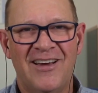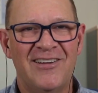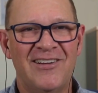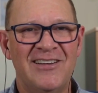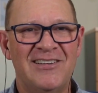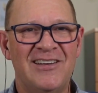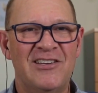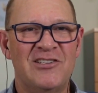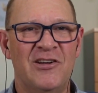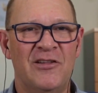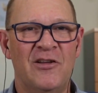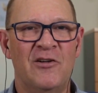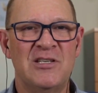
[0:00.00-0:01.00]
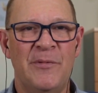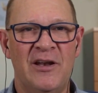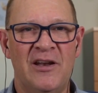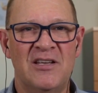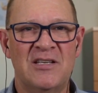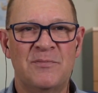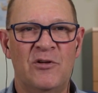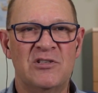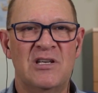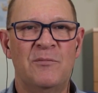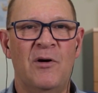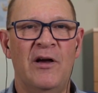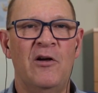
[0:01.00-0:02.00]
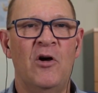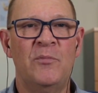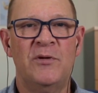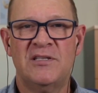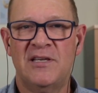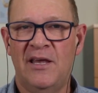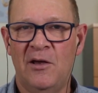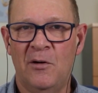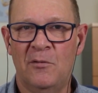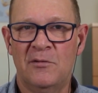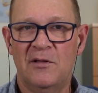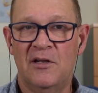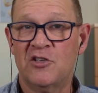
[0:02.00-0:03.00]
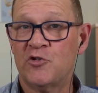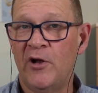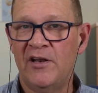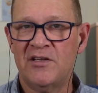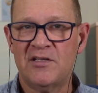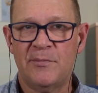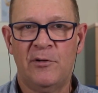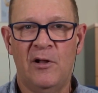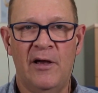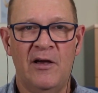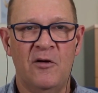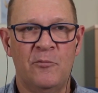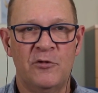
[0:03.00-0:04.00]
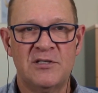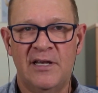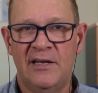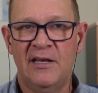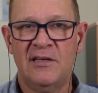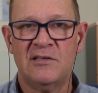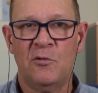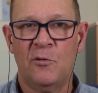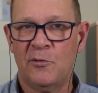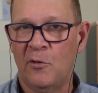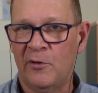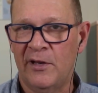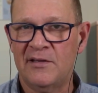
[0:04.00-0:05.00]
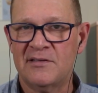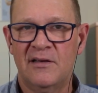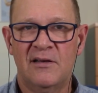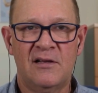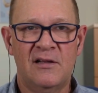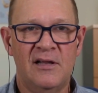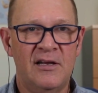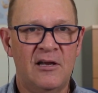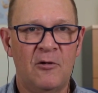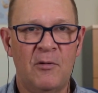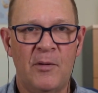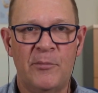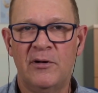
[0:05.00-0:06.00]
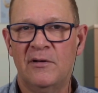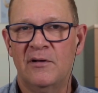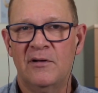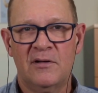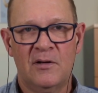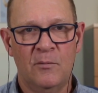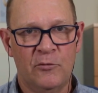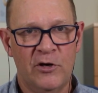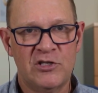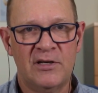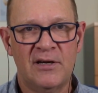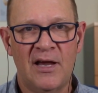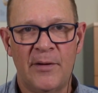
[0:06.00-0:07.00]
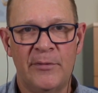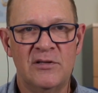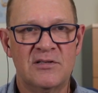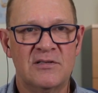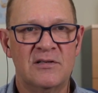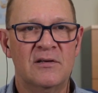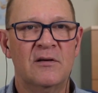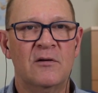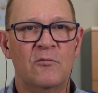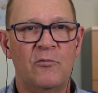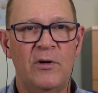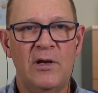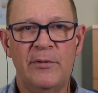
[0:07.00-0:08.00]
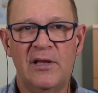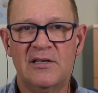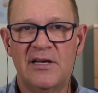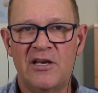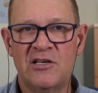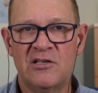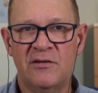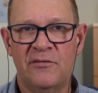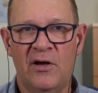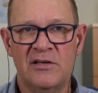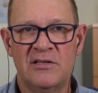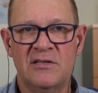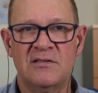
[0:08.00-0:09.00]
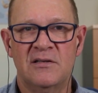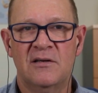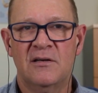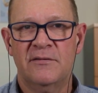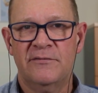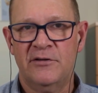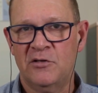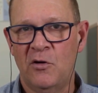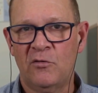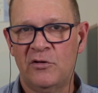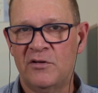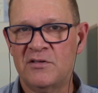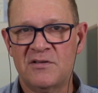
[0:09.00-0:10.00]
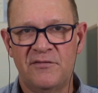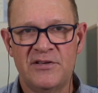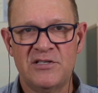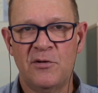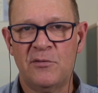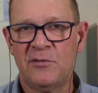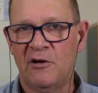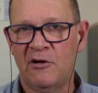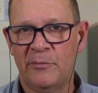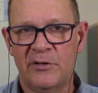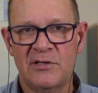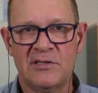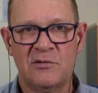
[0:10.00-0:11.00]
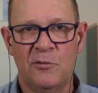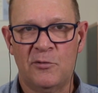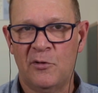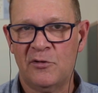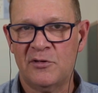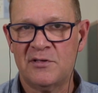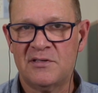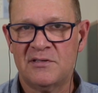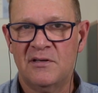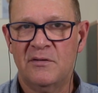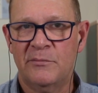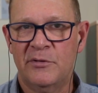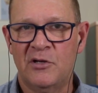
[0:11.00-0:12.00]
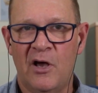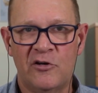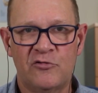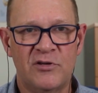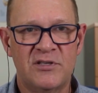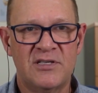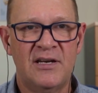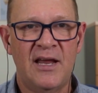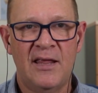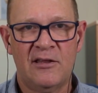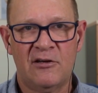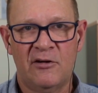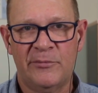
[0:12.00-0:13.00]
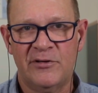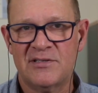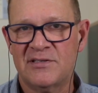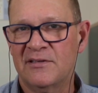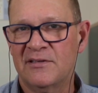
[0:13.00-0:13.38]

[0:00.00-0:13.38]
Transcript: like to let you know that Aussie MedEd is sponsored by OPC Health, an Australian supplier of prosthetics, orthotics, clinic equipment, compression garments, rehabilitation devices for doctors, physiotherapists, orthotists, podiatrists, and hand therapists.